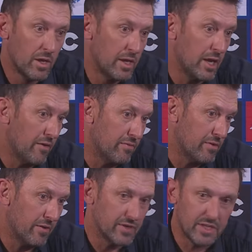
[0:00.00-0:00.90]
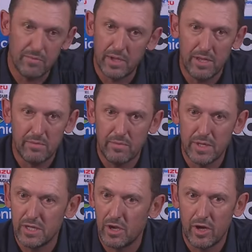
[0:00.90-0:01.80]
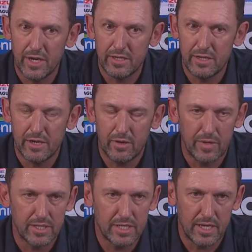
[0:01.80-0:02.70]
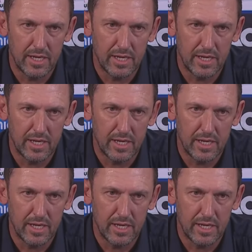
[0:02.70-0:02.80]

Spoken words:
Yeah, obviously we're delighted, you know, and,